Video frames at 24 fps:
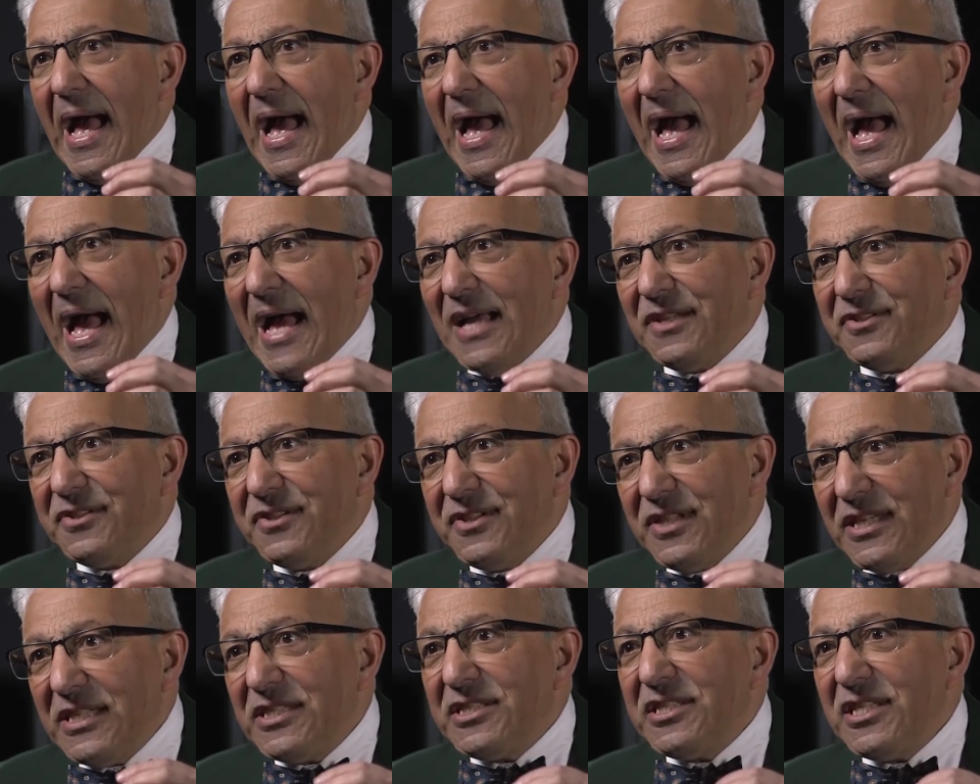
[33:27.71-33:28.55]
And
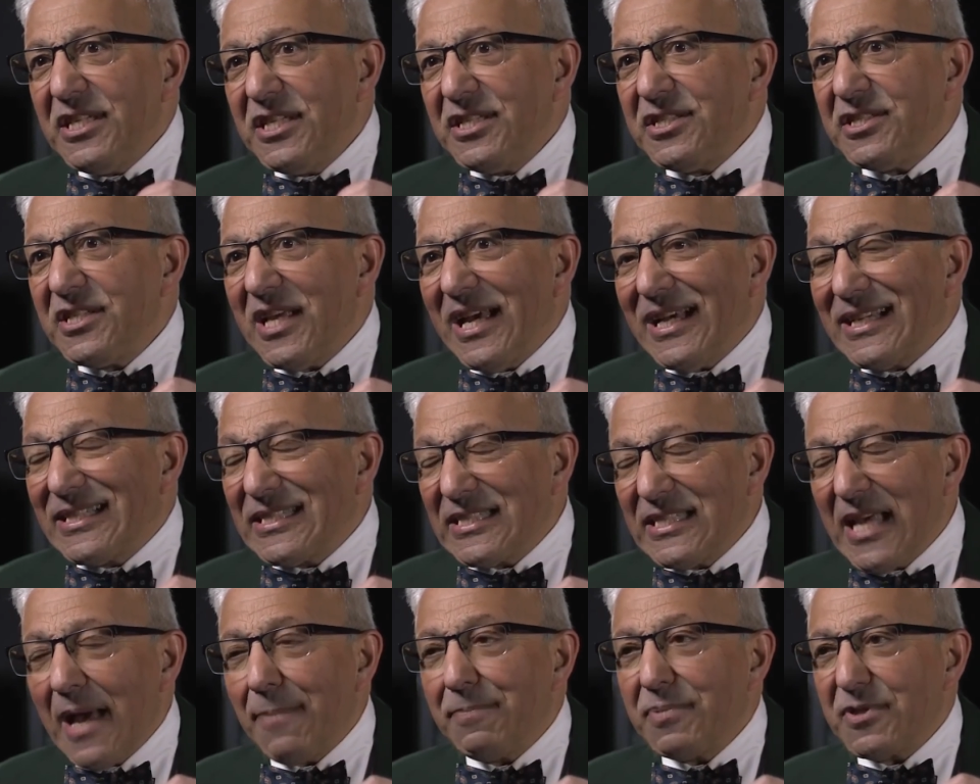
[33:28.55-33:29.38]
this is
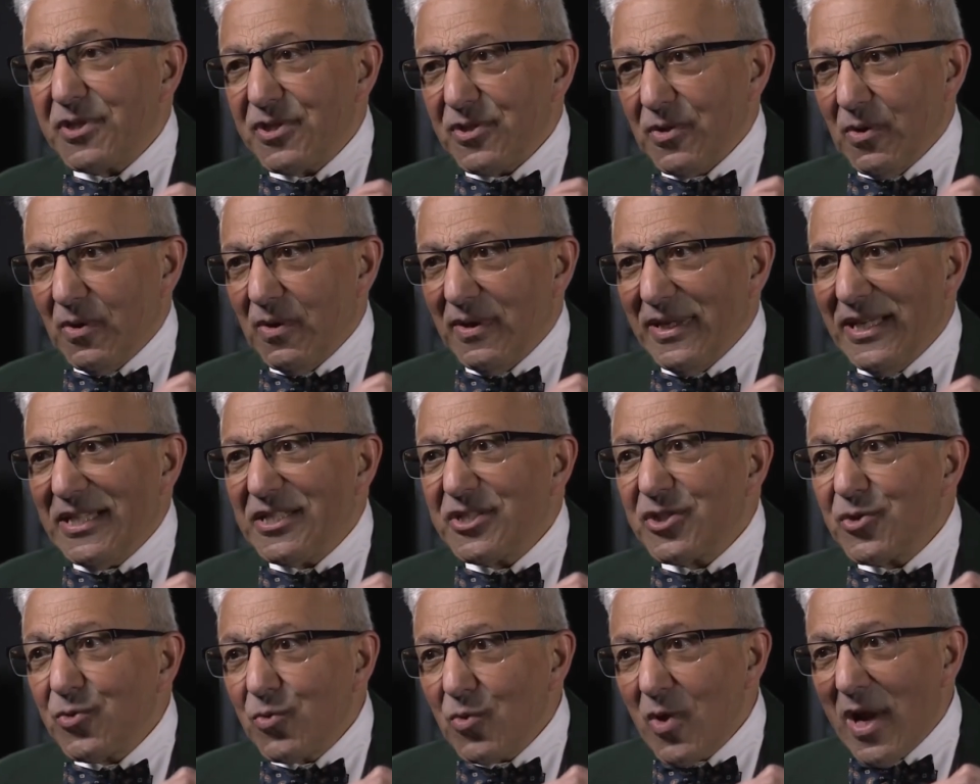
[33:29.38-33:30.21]
exceptional,
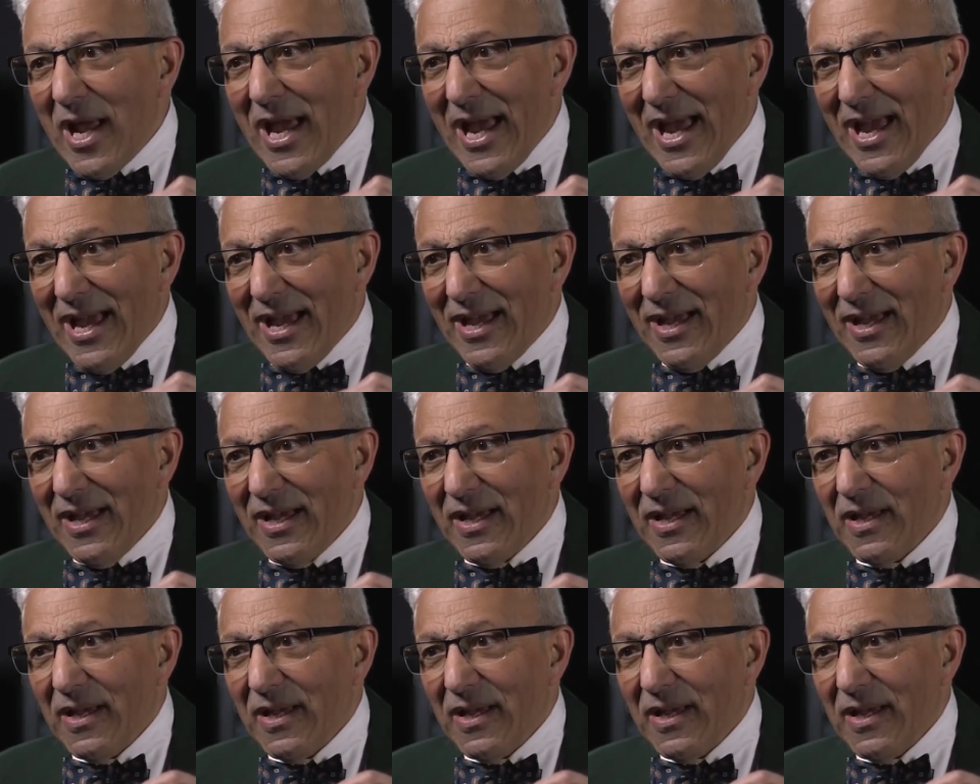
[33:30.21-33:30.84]
it's rare.